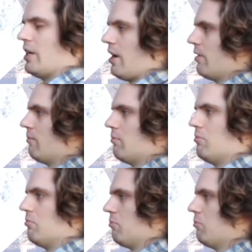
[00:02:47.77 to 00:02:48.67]
in and out. It
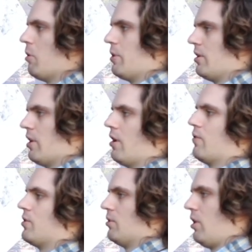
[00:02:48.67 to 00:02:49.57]
won't be in your hair
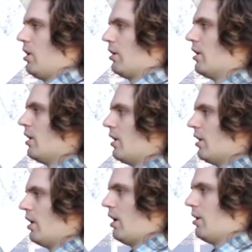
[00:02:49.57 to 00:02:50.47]
for too long.
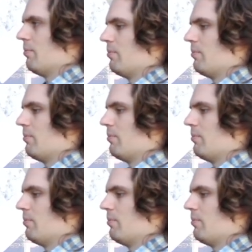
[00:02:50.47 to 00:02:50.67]
No worries. Um,